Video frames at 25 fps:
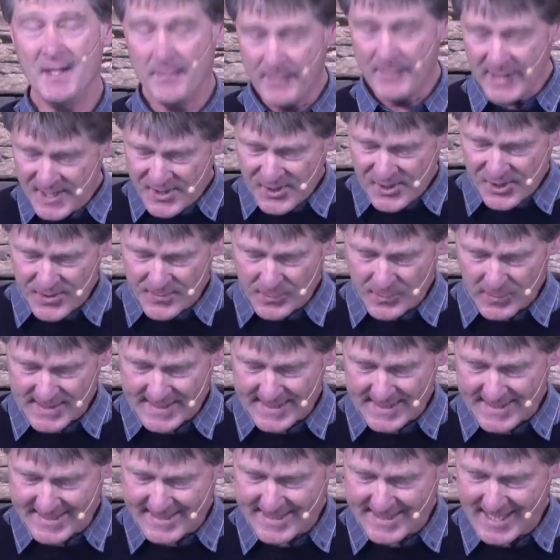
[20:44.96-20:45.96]
And the message
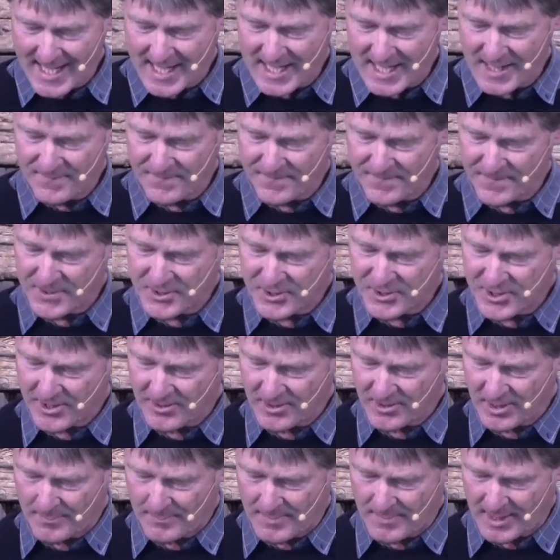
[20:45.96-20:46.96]
was the same for
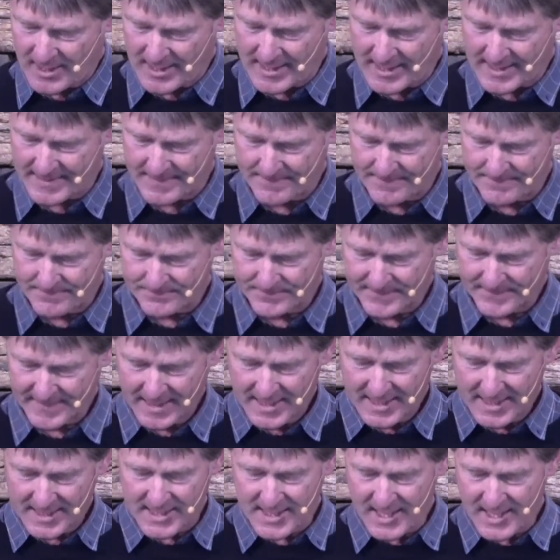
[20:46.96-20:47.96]
Jeremiah.
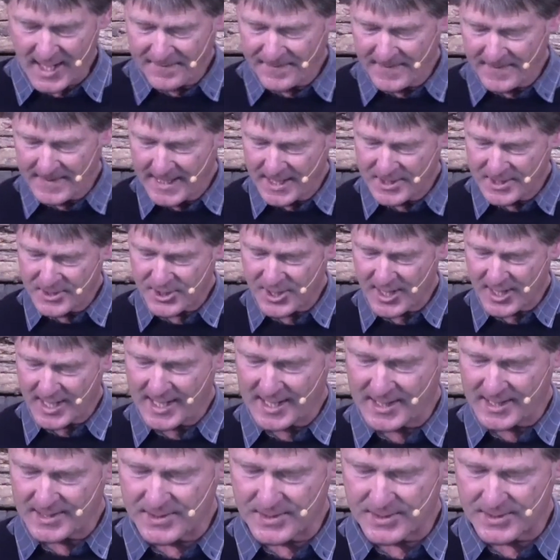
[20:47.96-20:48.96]
Nothing had
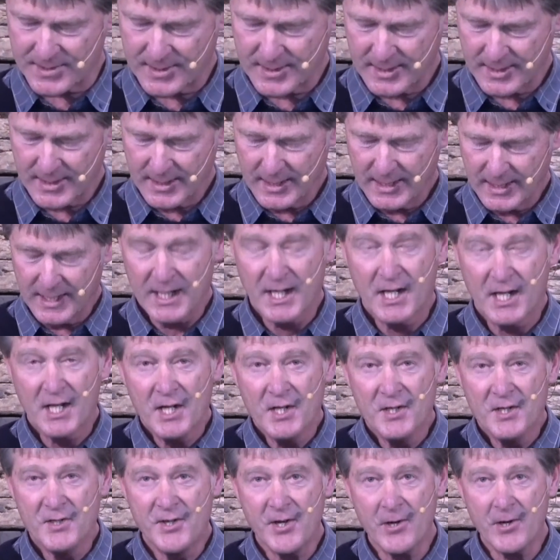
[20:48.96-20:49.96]
changed.
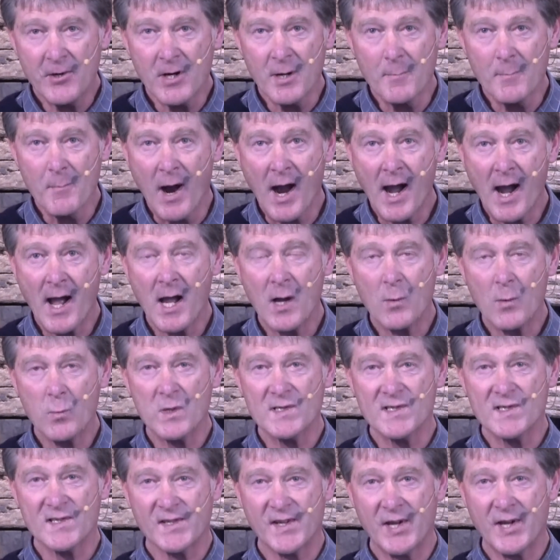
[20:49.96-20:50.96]
Jeremiah
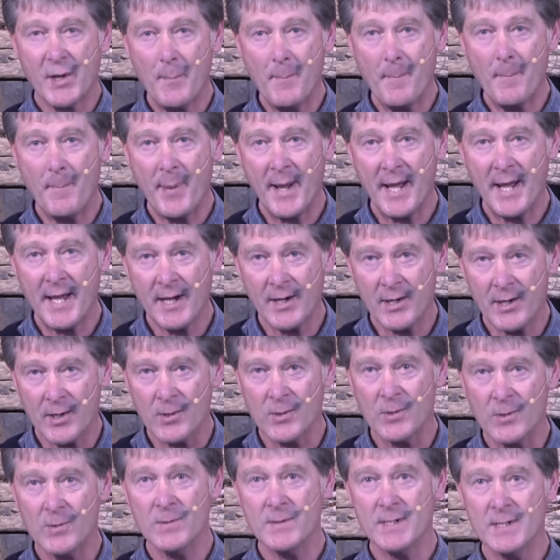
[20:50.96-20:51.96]
was
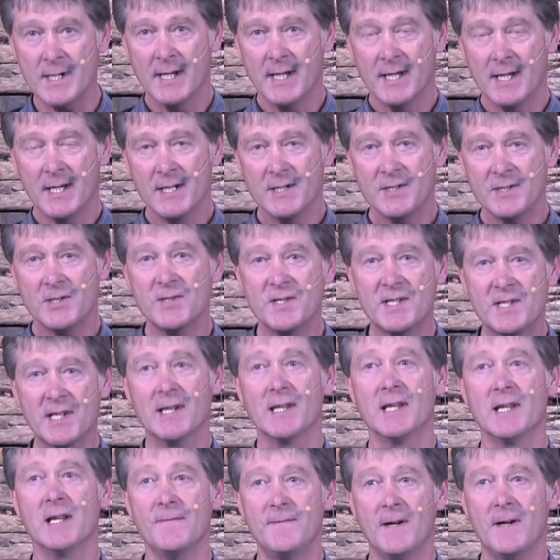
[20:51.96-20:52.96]
compelled to
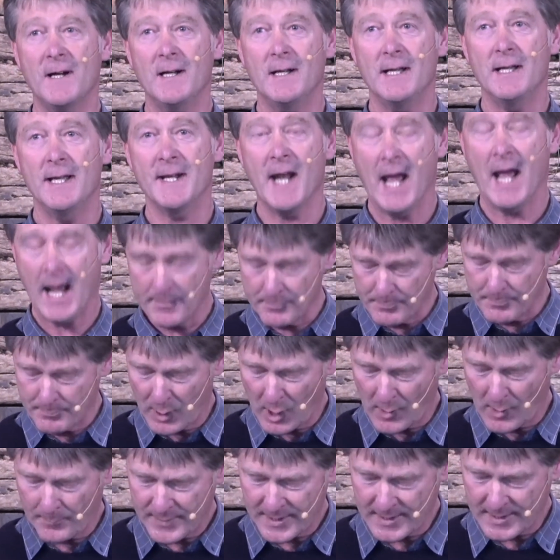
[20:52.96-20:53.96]
deliver an
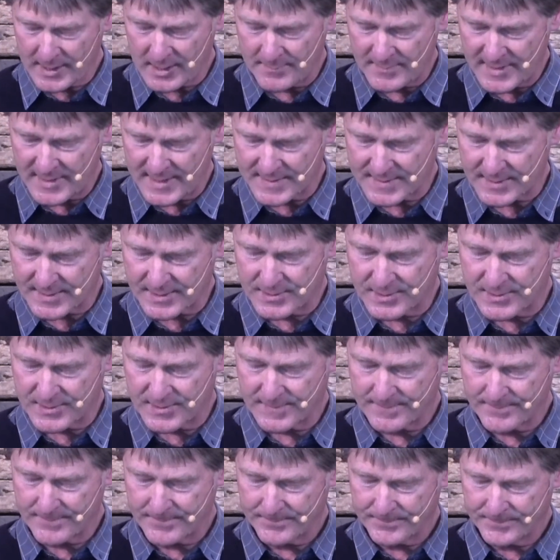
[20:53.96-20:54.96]
unpopular
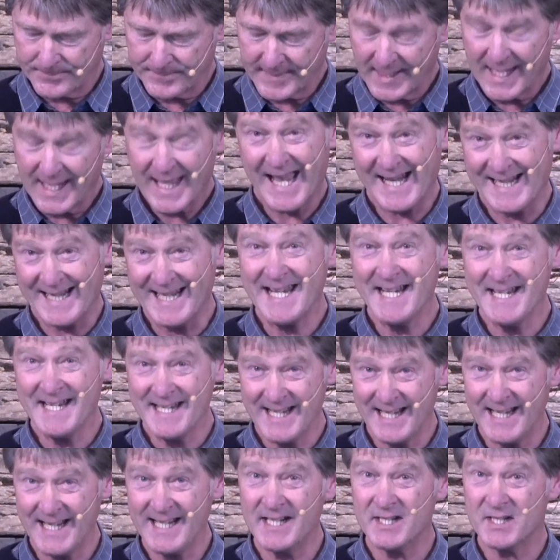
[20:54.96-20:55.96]
message, and he
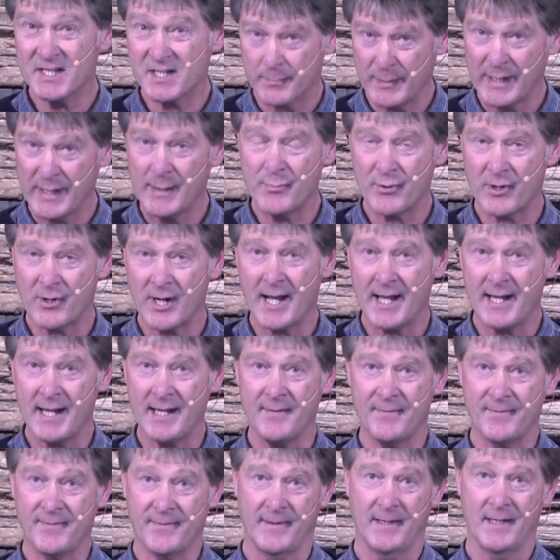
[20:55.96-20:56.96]
needed to be
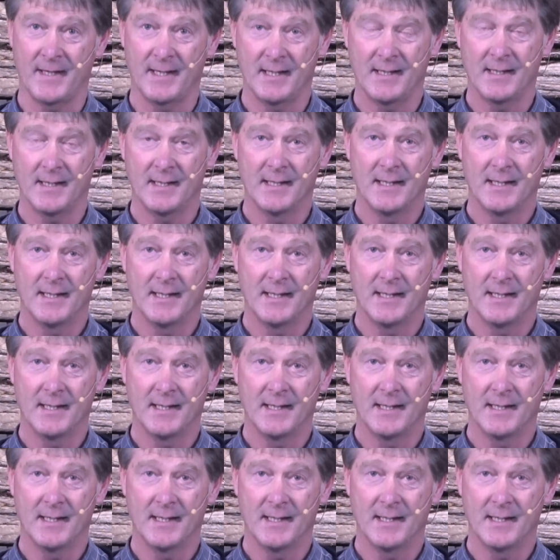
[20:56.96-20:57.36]
brave.